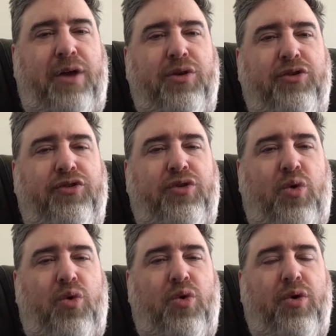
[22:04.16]
those
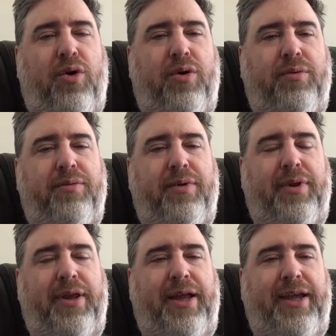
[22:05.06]
core
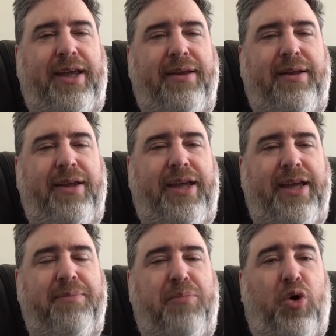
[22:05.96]

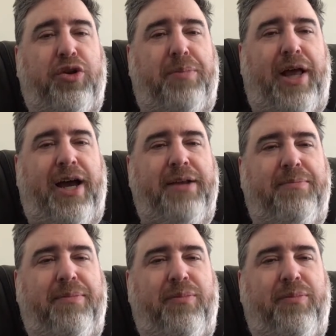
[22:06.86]
get multiplied